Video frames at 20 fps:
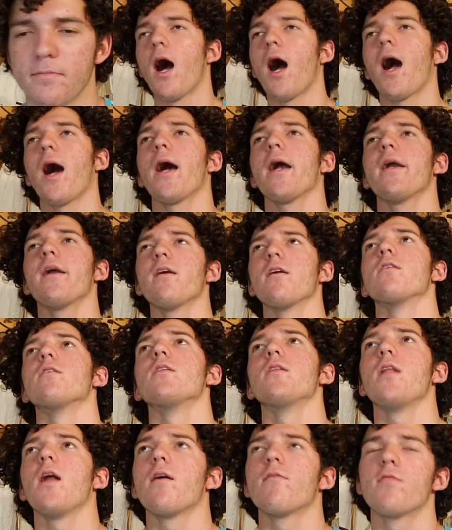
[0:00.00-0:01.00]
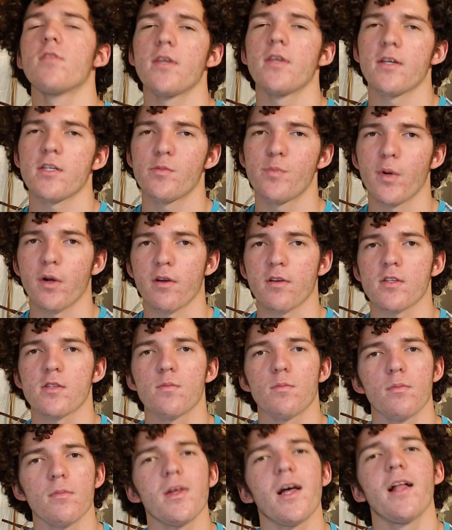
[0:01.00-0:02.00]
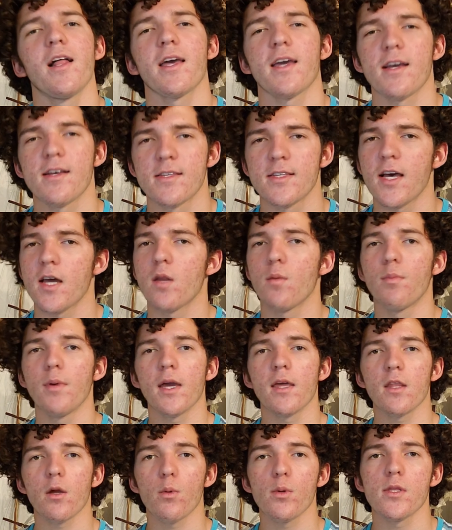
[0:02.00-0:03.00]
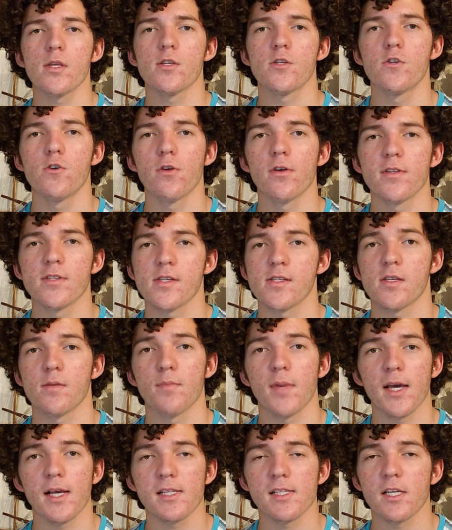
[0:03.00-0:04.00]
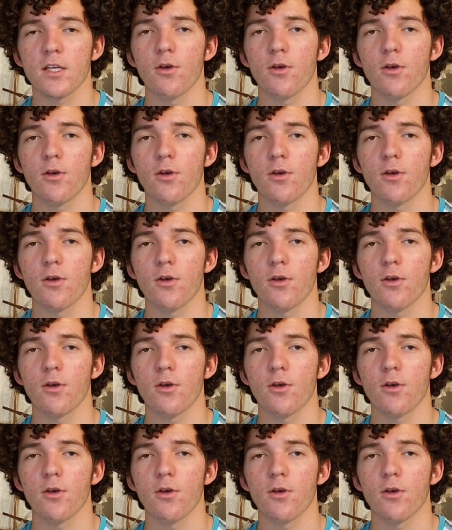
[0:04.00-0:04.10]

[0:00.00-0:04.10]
I loved the experience. Like I said, being there with the students is amazing.